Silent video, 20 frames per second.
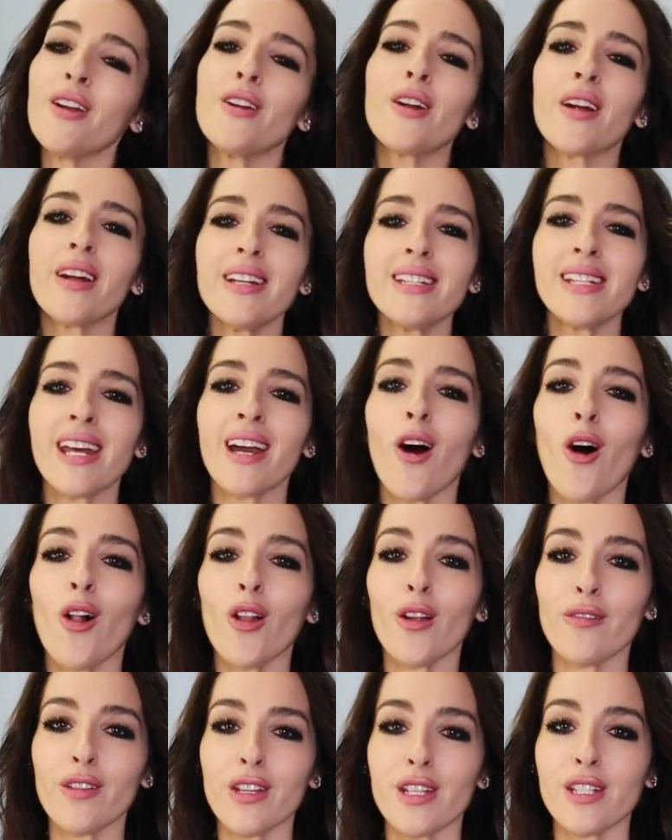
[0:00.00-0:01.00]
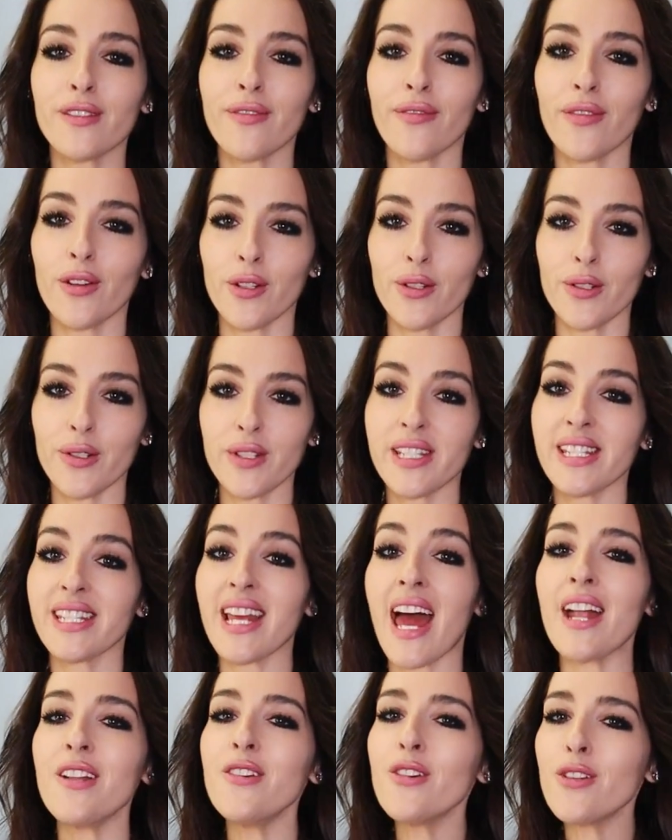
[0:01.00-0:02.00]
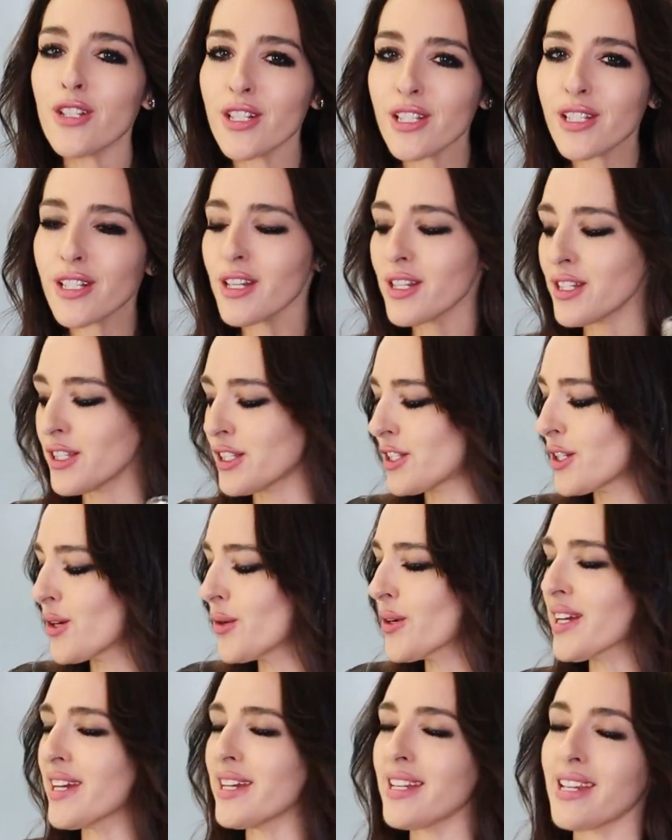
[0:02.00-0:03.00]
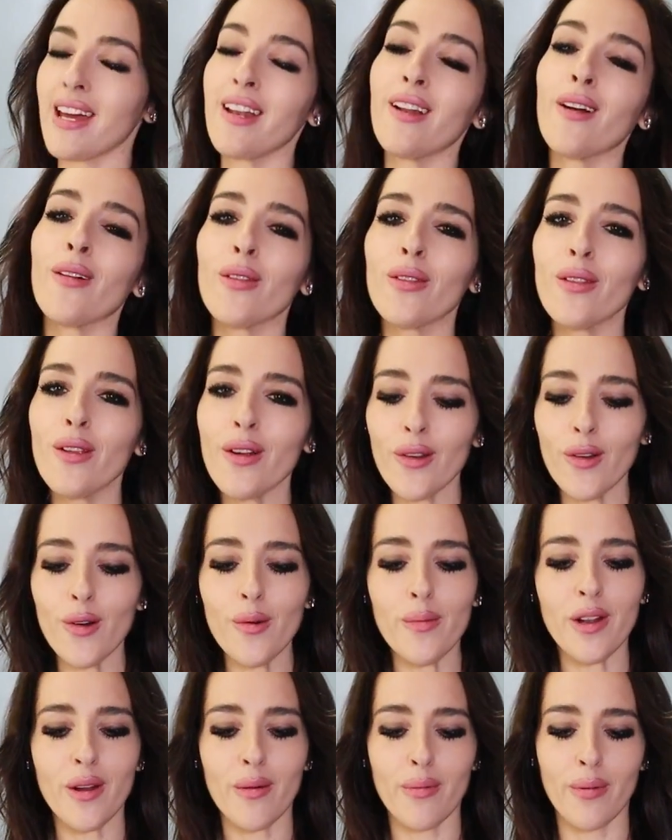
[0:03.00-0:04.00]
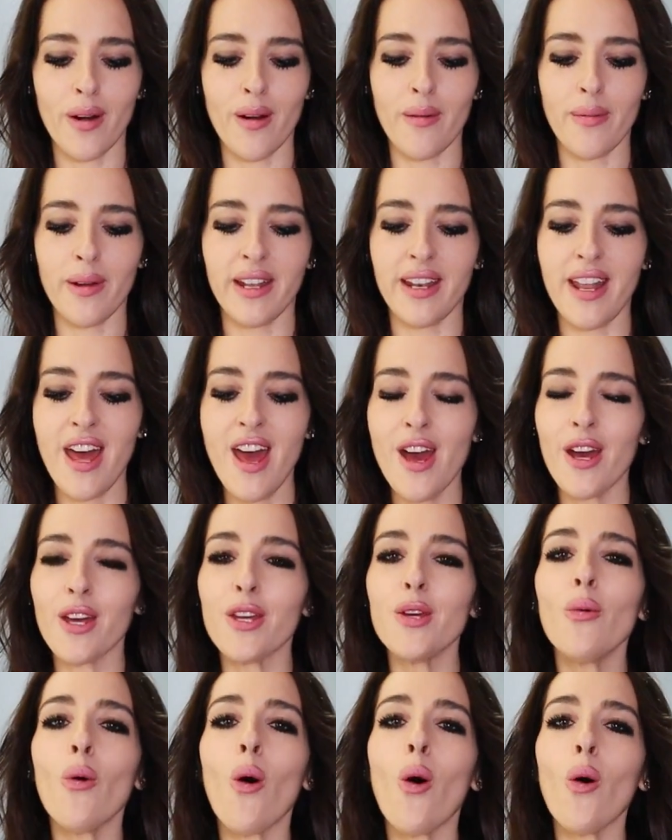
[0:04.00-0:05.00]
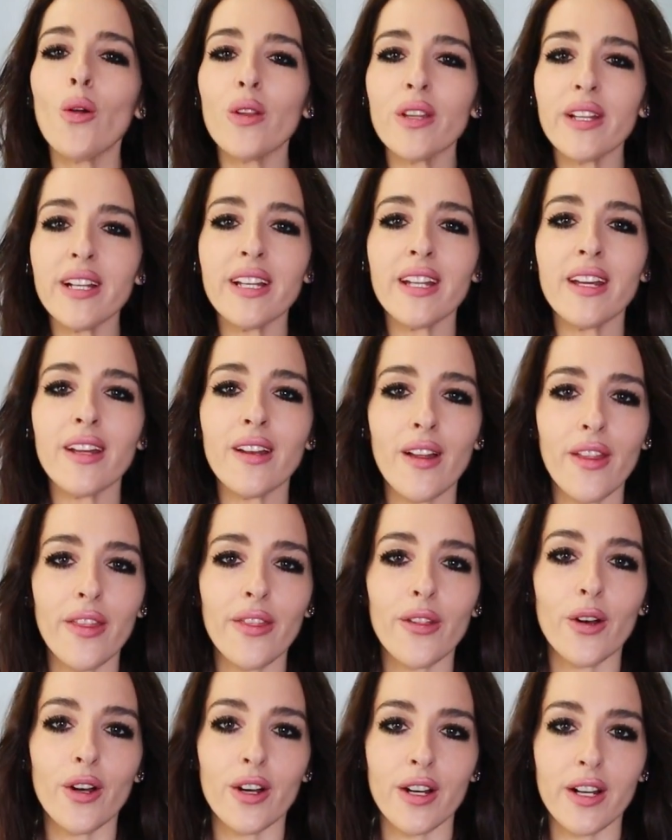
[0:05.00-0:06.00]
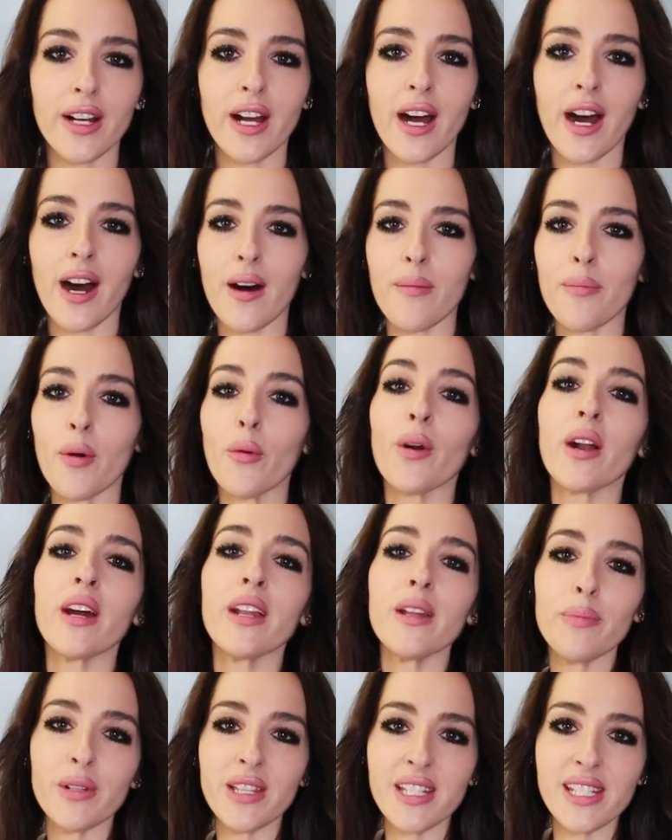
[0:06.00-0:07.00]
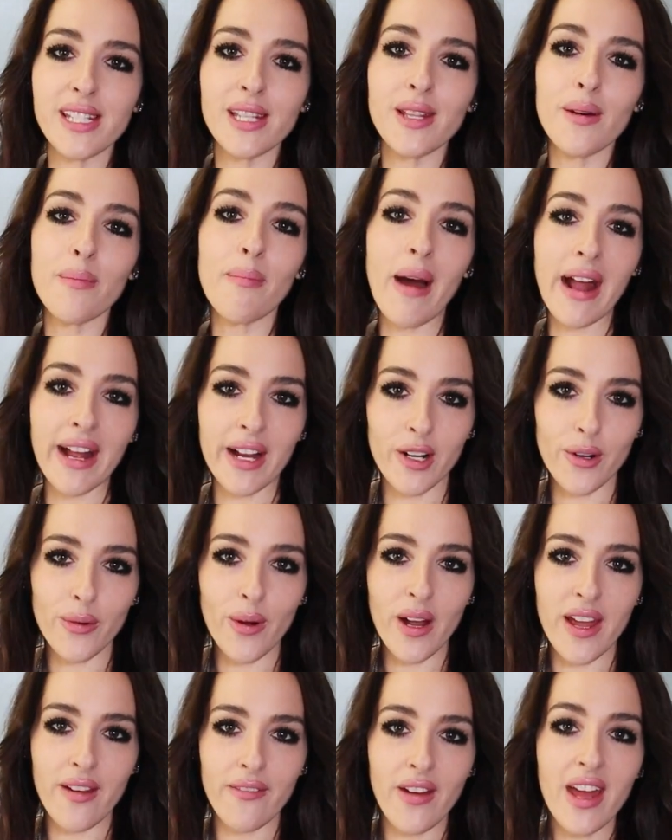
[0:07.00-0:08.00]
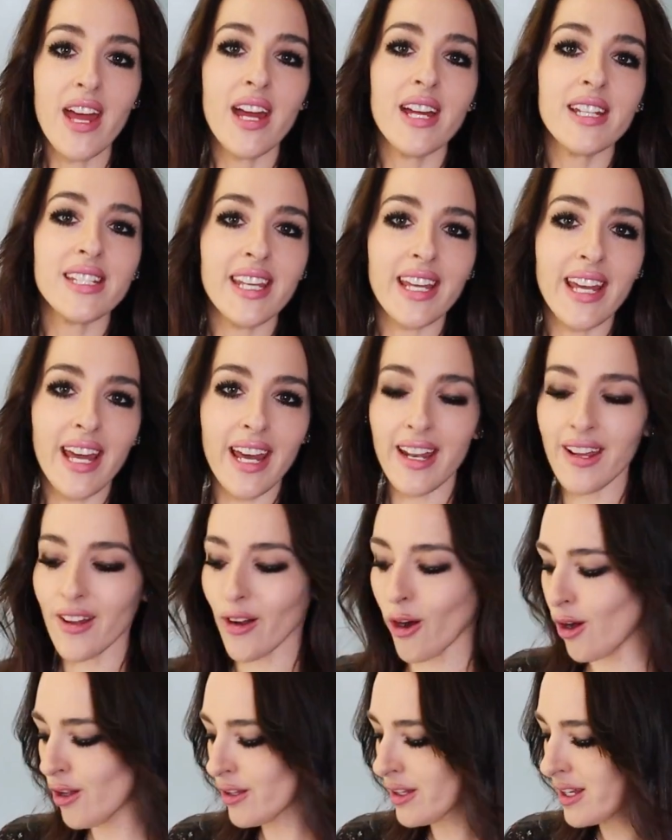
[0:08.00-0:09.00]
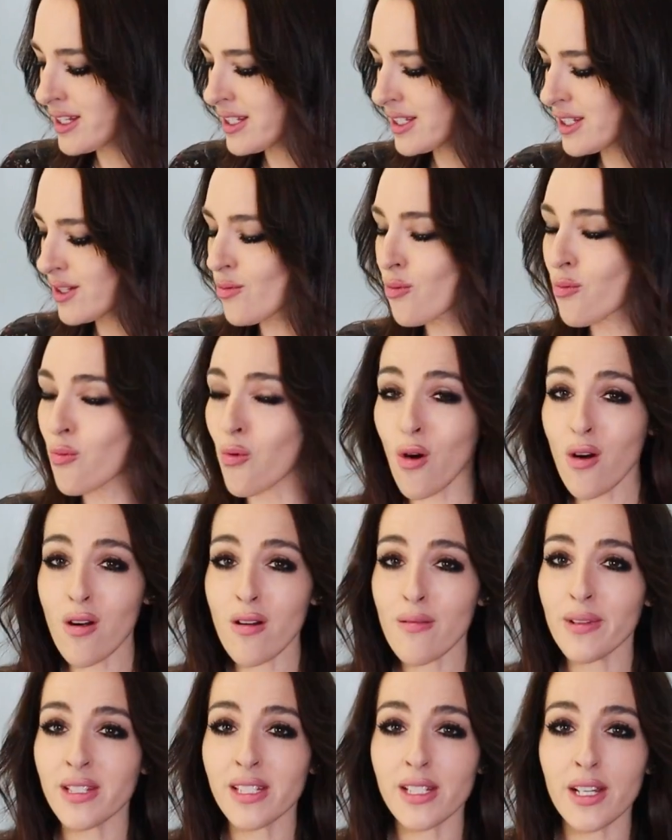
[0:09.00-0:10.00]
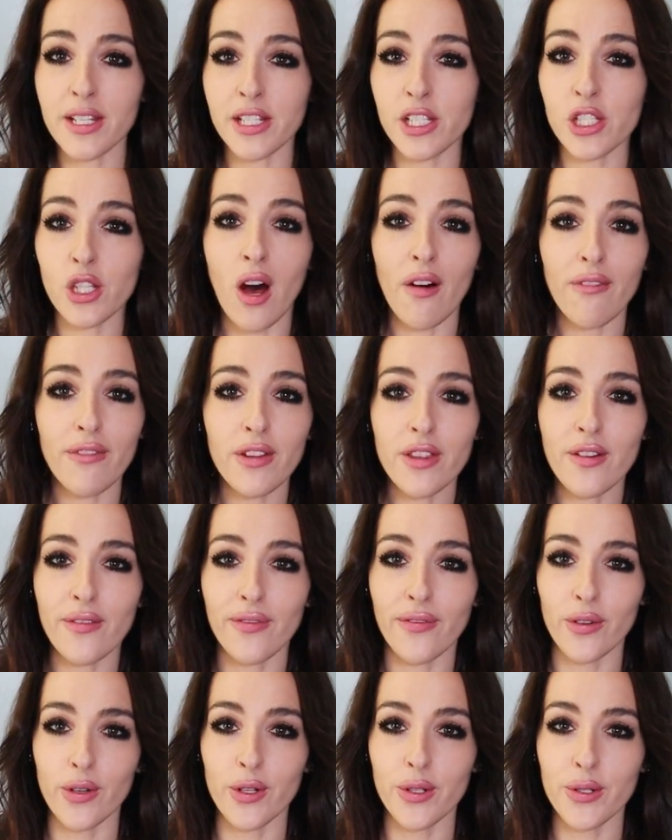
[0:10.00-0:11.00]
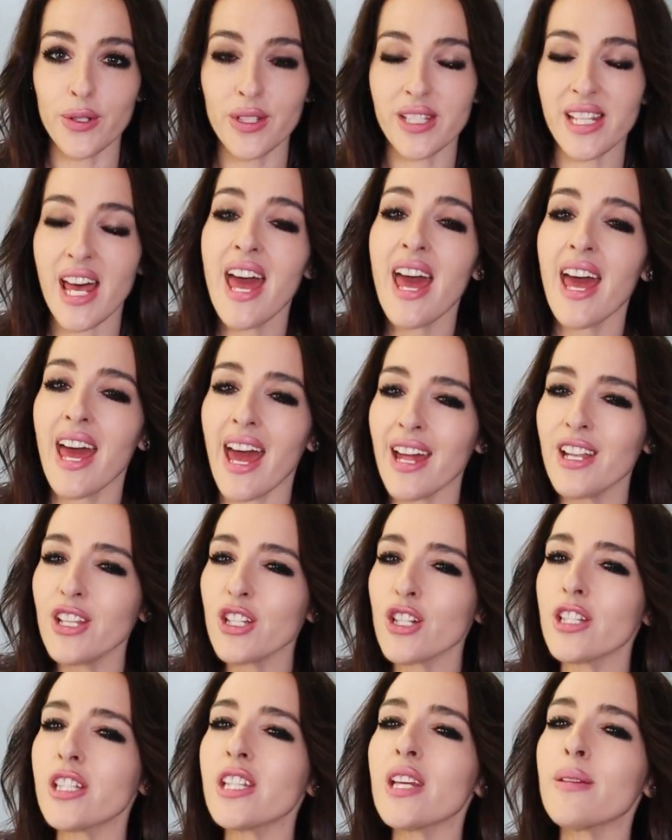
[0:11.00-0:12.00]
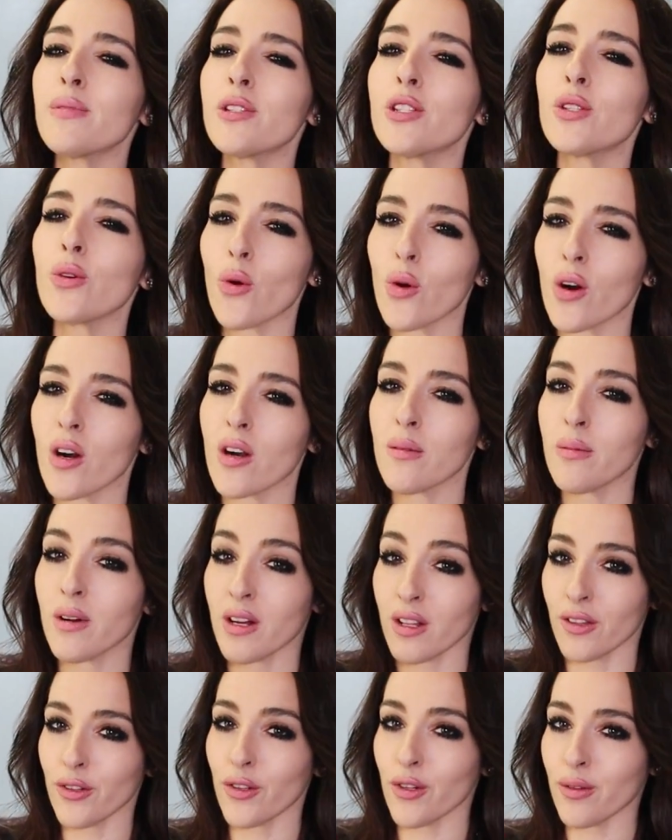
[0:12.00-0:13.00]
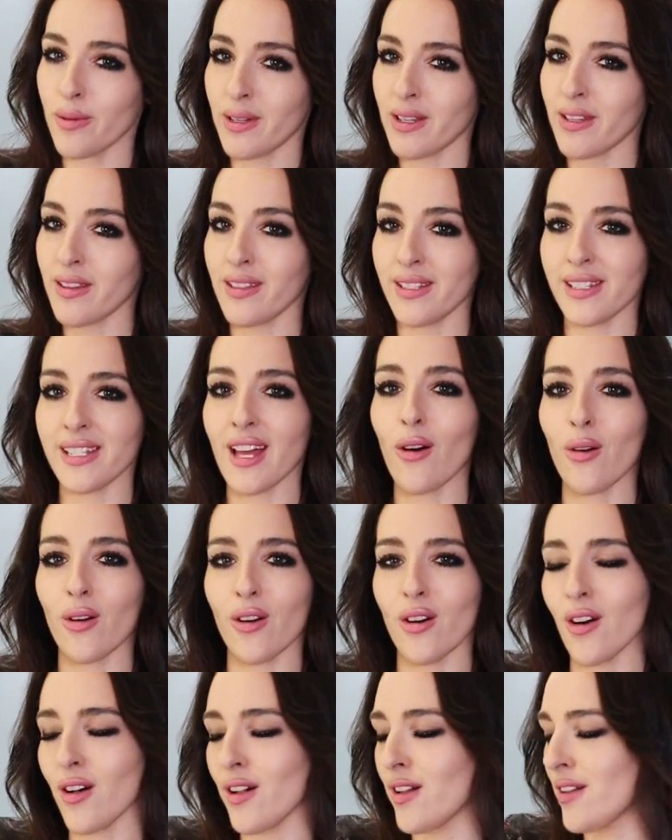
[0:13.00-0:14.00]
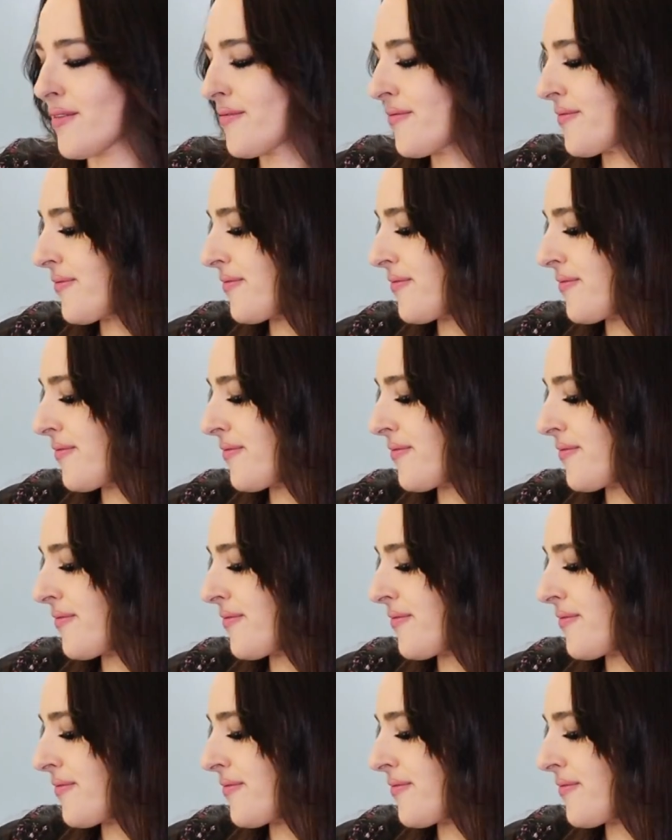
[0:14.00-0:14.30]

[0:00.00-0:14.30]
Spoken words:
You're gonna take all of these fruits and you're just gonna soak it in a little bit of bourbon. You only need a 1/3 cup. We're gonna put this in the microwave to get it all nice and warm. It's gonna soften the fruits and just absorb a little bit of this alcohol.